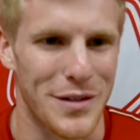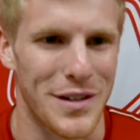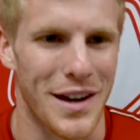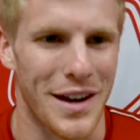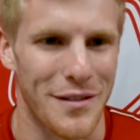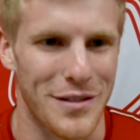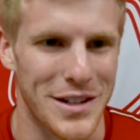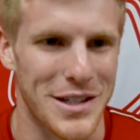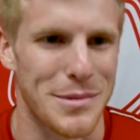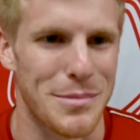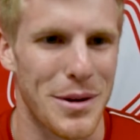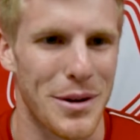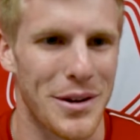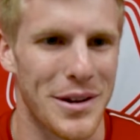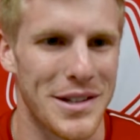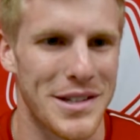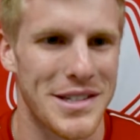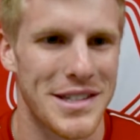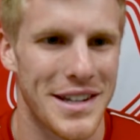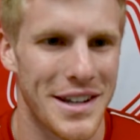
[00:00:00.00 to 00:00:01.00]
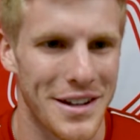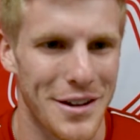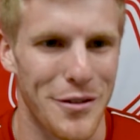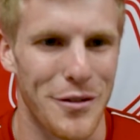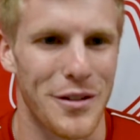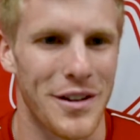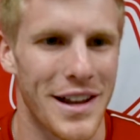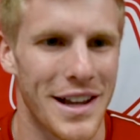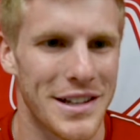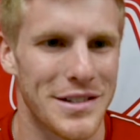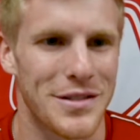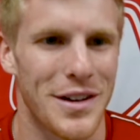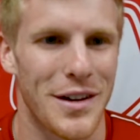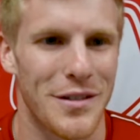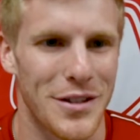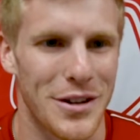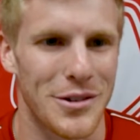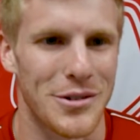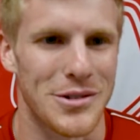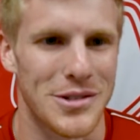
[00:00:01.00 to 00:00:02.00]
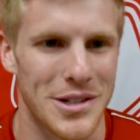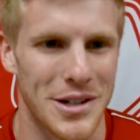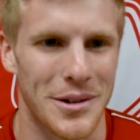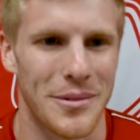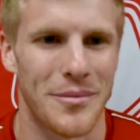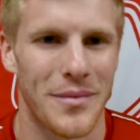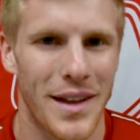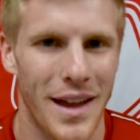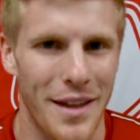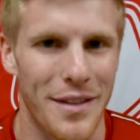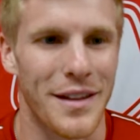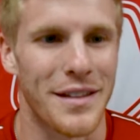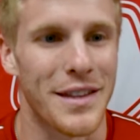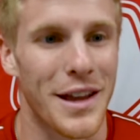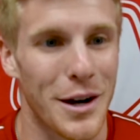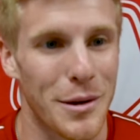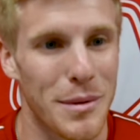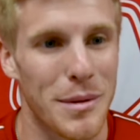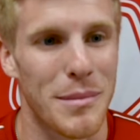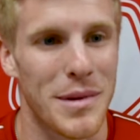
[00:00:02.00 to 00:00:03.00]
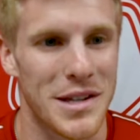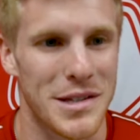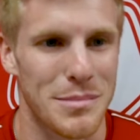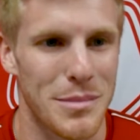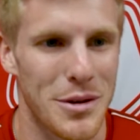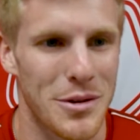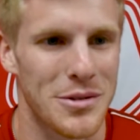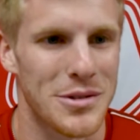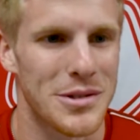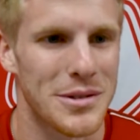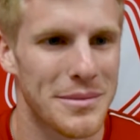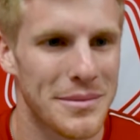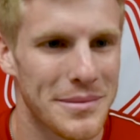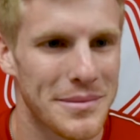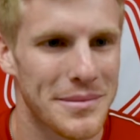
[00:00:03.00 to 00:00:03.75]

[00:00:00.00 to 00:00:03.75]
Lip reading: I've experienced over the last 5 years. So I think that'll be missed most.